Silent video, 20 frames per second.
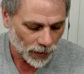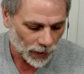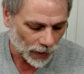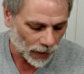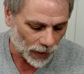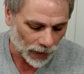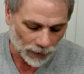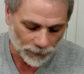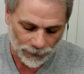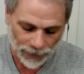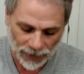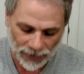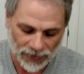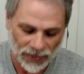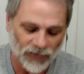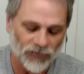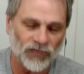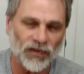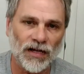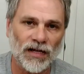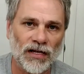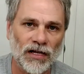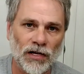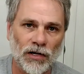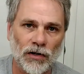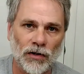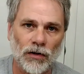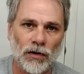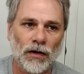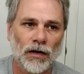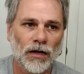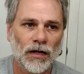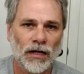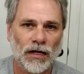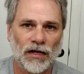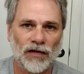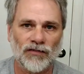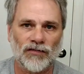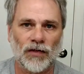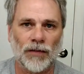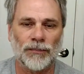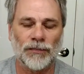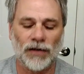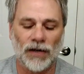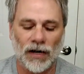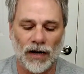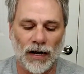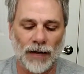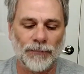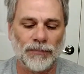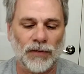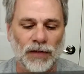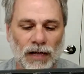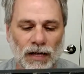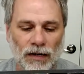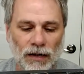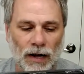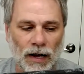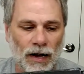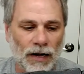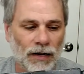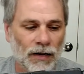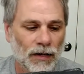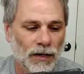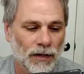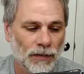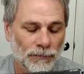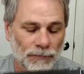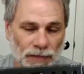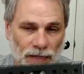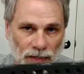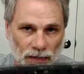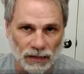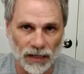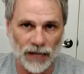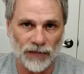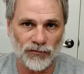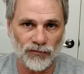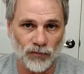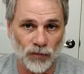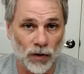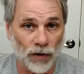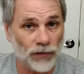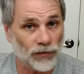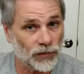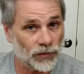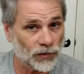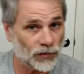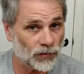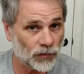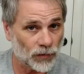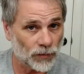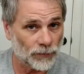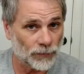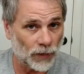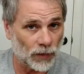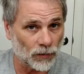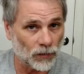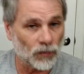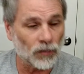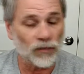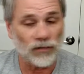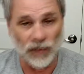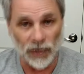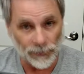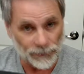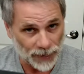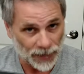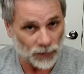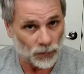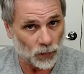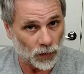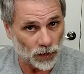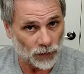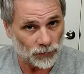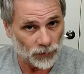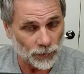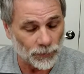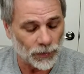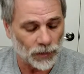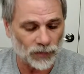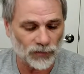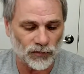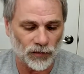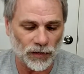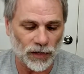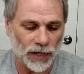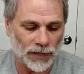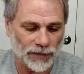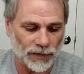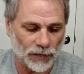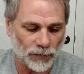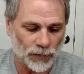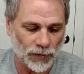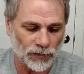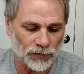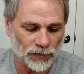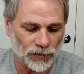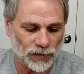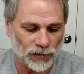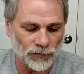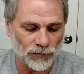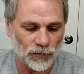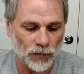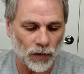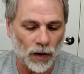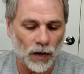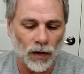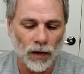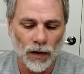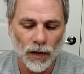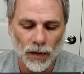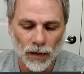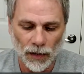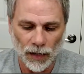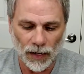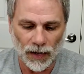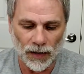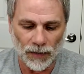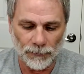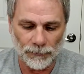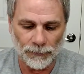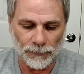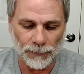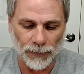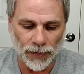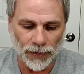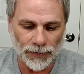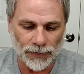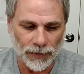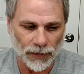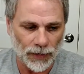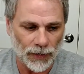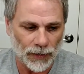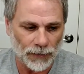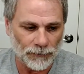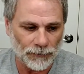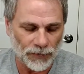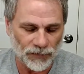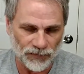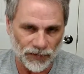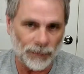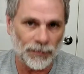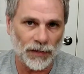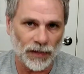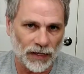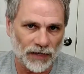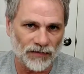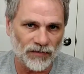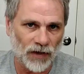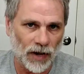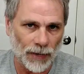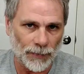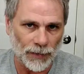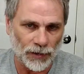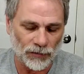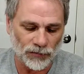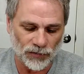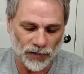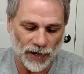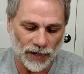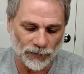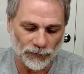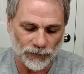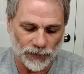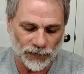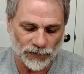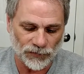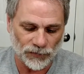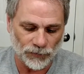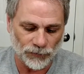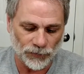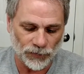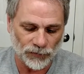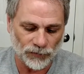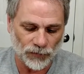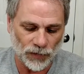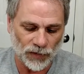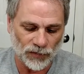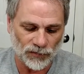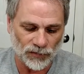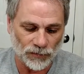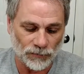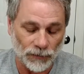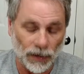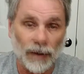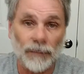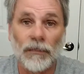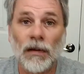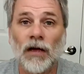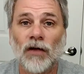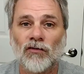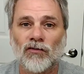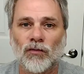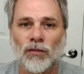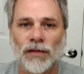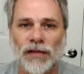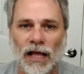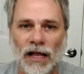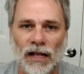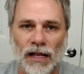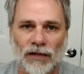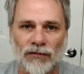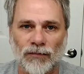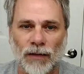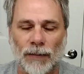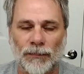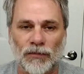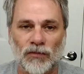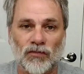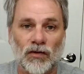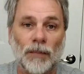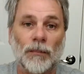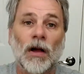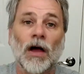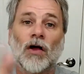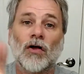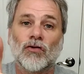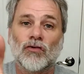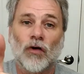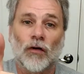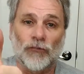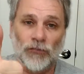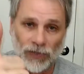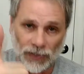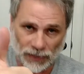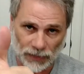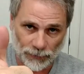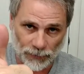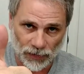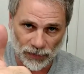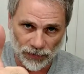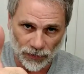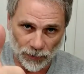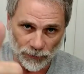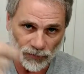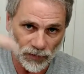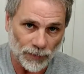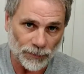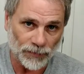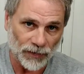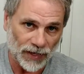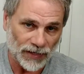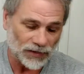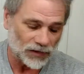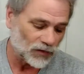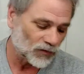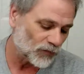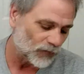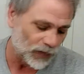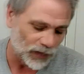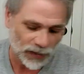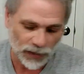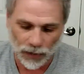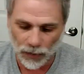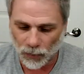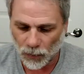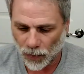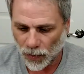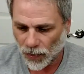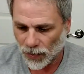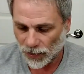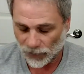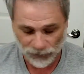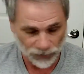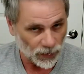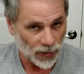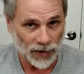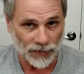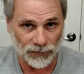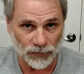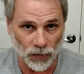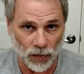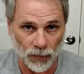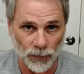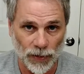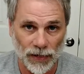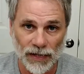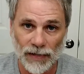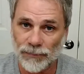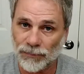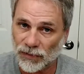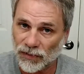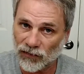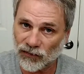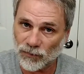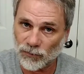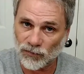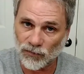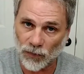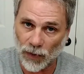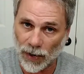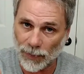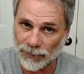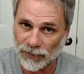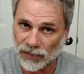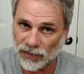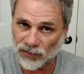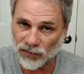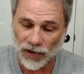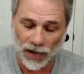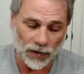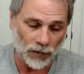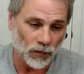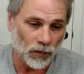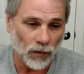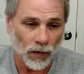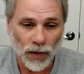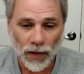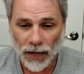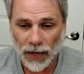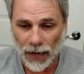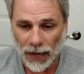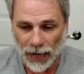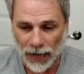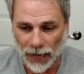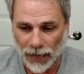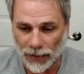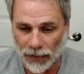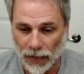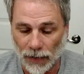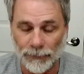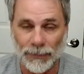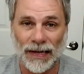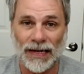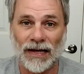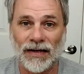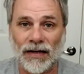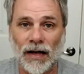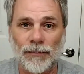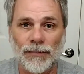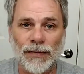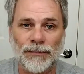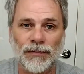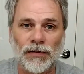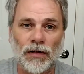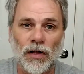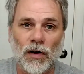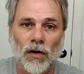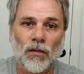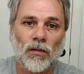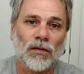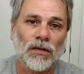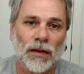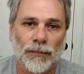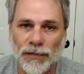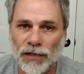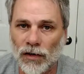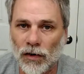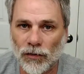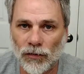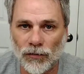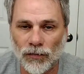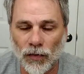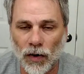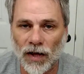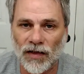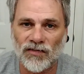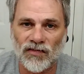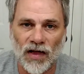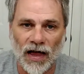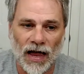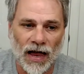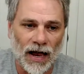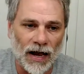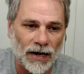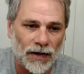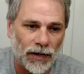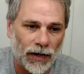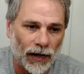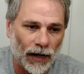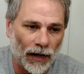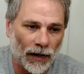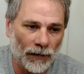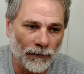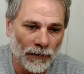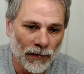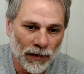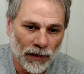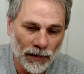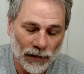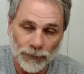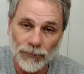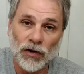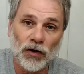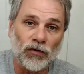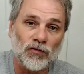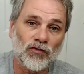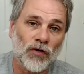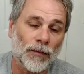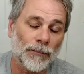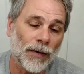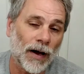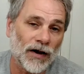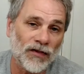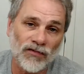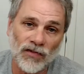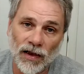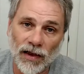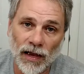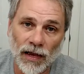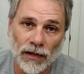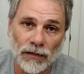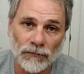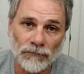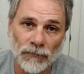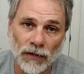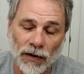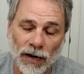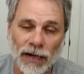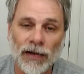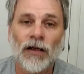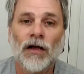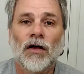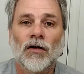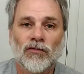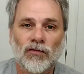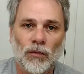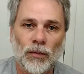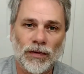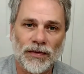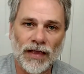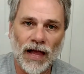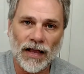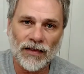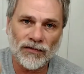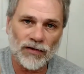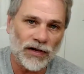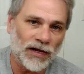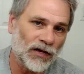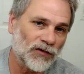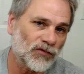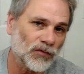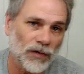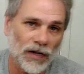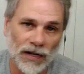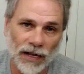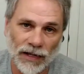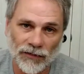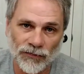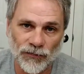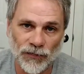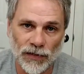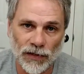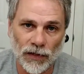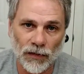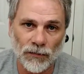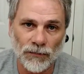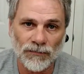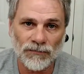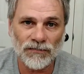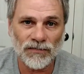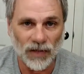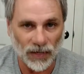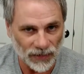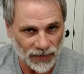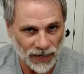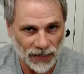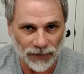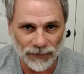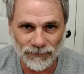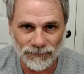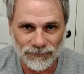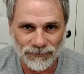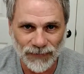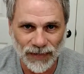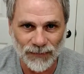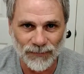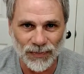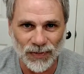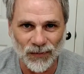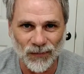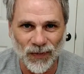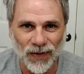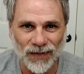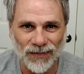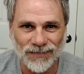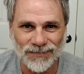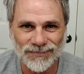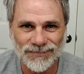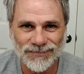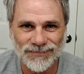Um, and this thing here is something that I planned on being a lot stronger than a turnbuckle because I bent one of them and I'll show you out there when I do the install. Uh, but uh, it saved me a lot of time, energy, aggravation, and frustration. All right, so with that, let's wrap this up. Don't forget to give me a thumbs up, like this video. If you haven't already, please subscribe to the channel and uh, make a comment below. Let me know your thoughts and uh, let me know you dropped by to say hey. All right, so with that, until I catch you in the next video, take care and be well.